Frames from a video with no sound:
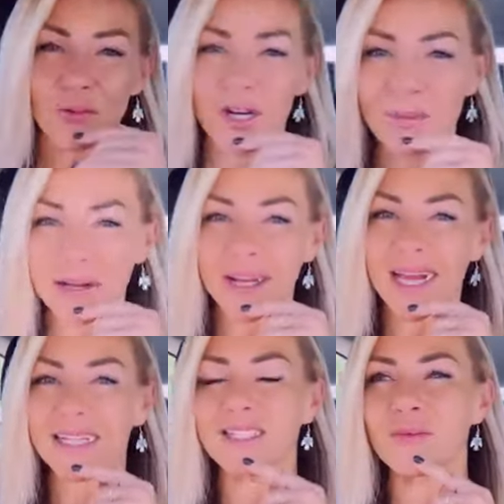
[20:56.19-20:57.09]
I know
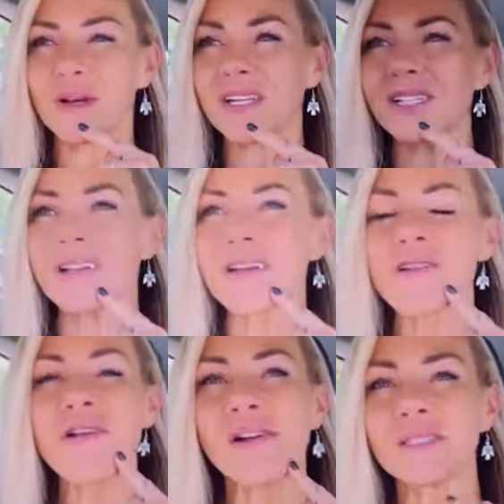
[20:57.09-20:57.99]
I'm limitless. I
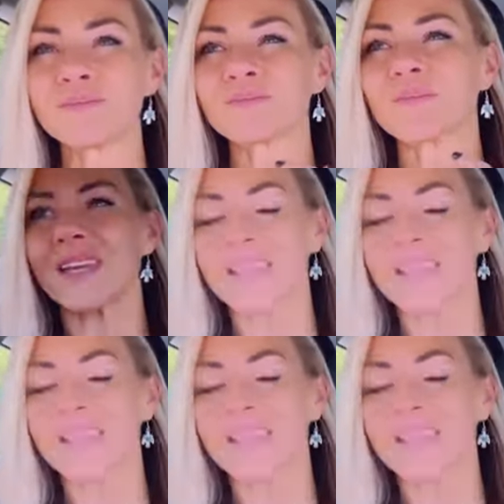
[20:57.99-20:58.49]
know I have help.